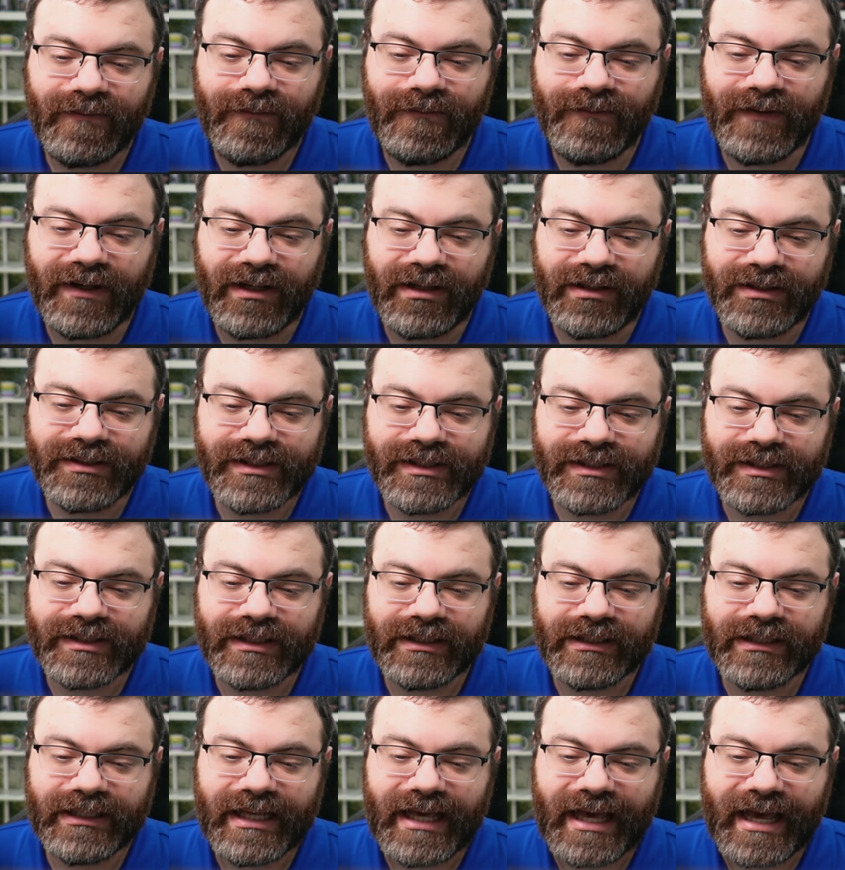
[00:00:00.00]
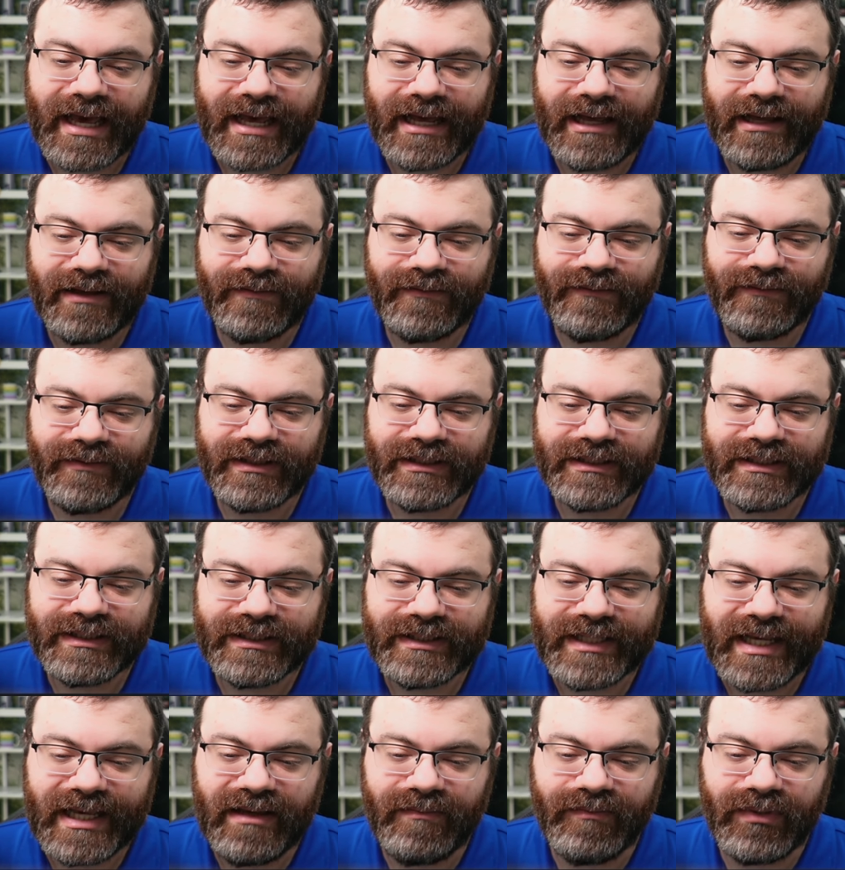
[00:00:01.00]
False. Have.
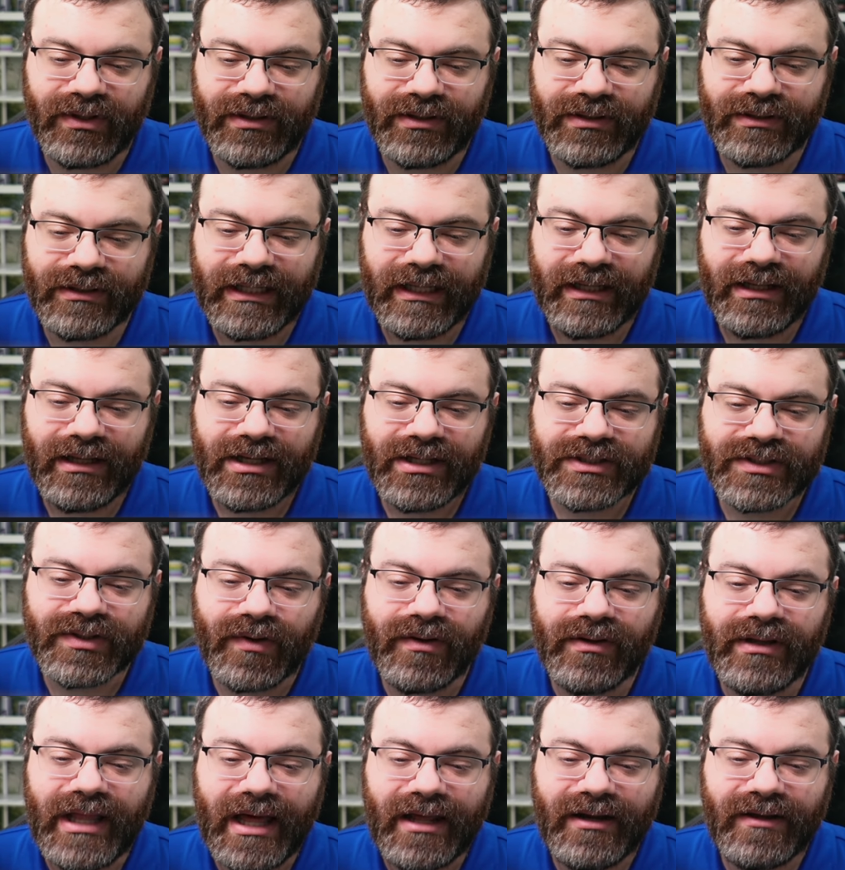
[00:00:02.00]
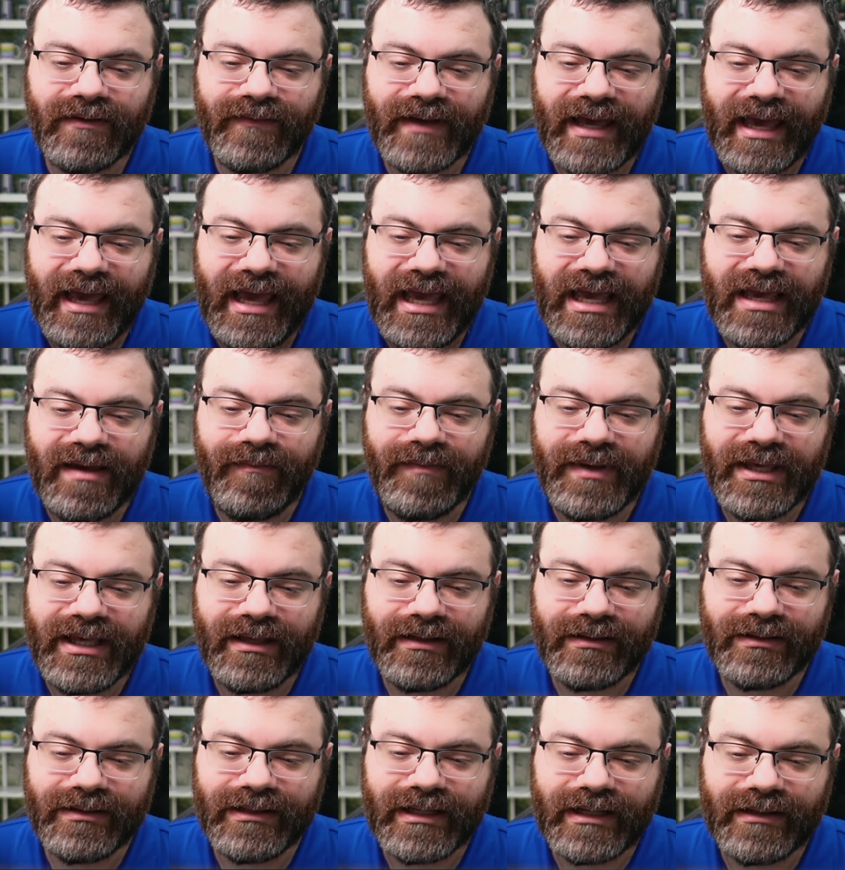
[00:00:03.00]
Sable. So a lot of A
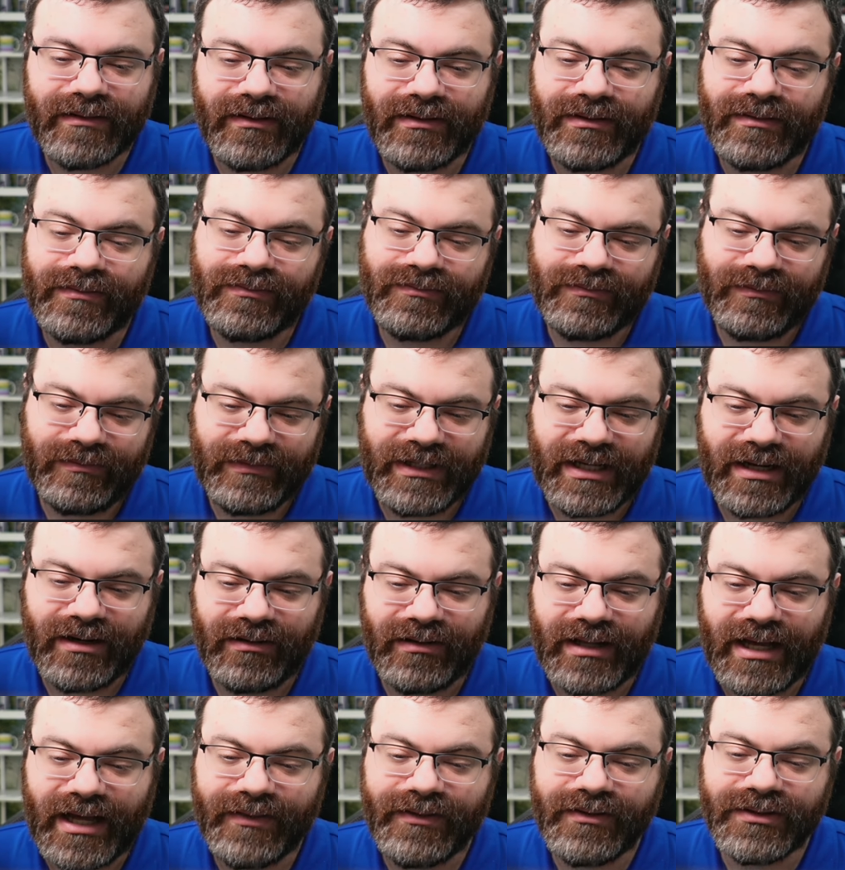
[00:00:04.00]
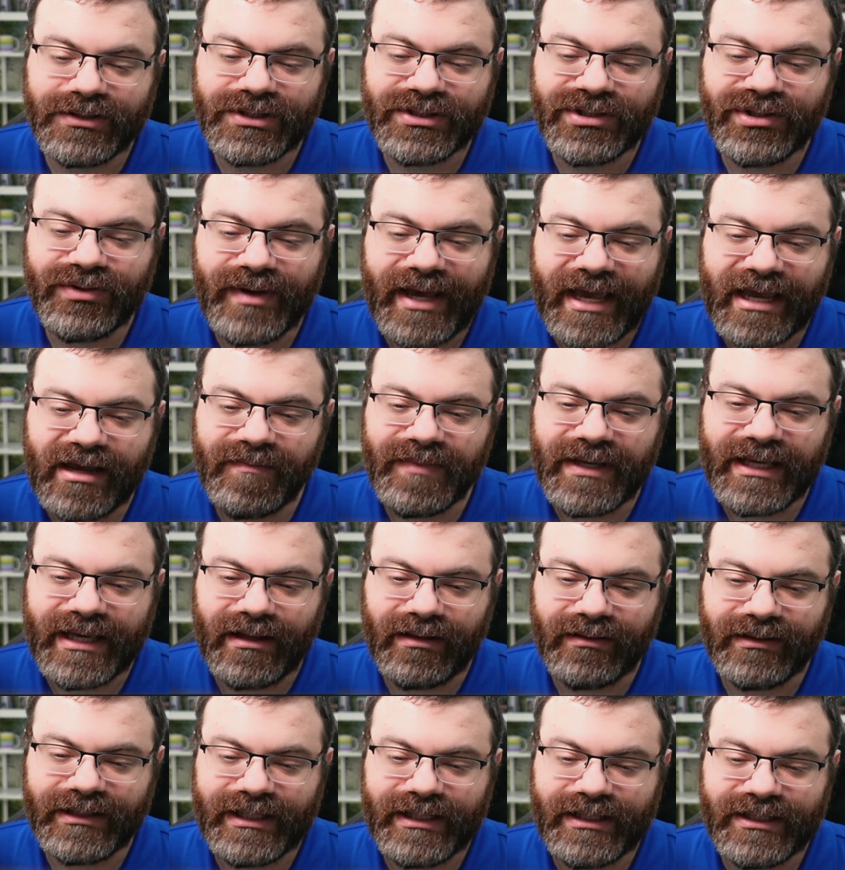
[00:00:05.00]
B... Oh, not a lot. There's two A B
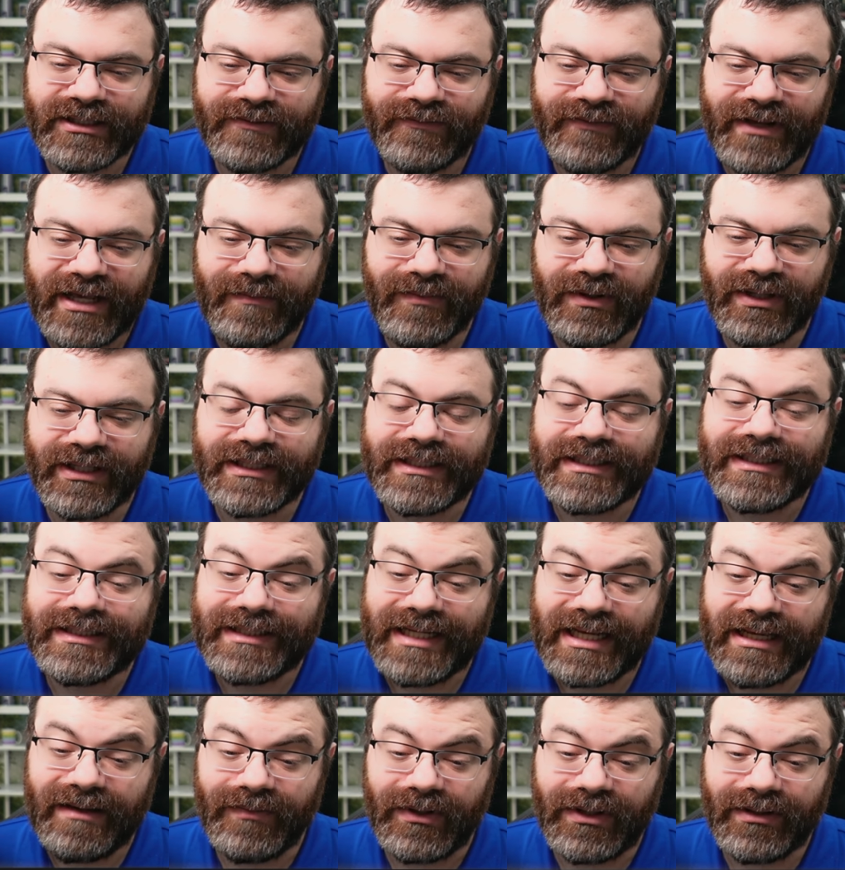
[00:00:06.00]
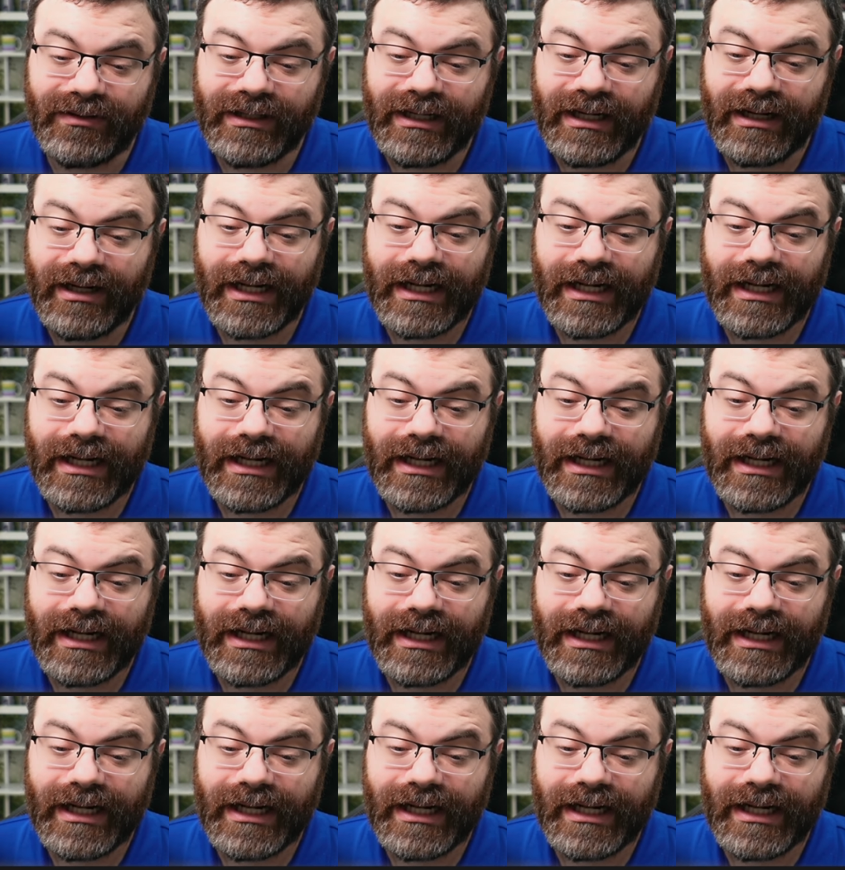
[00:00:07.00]
L Es. Fable and sable.